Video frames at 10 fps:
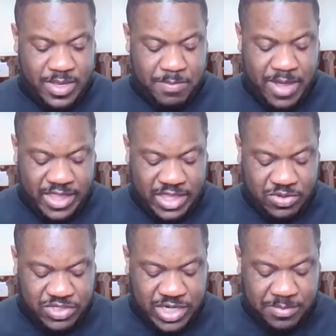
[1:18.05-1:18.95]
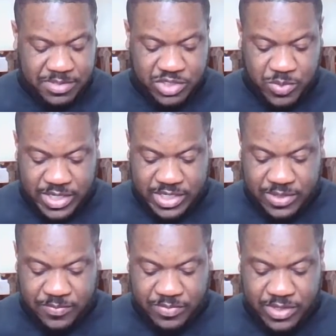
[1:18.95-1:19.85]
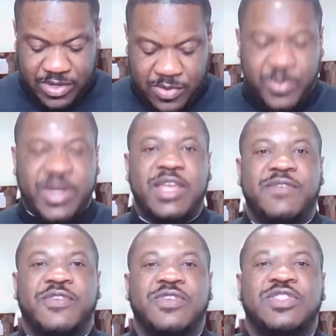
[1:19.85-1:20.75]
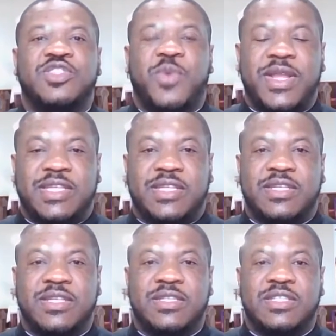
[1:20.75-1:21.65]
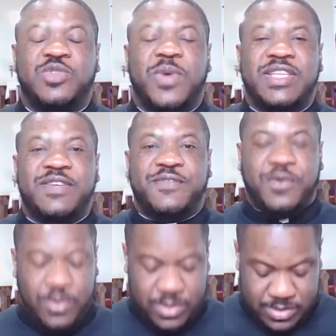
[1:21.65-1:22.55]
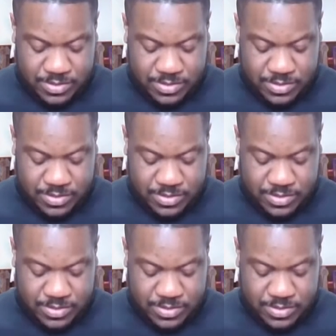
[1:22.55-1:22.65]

Matthew chapter 20, reading verse 20 to 24.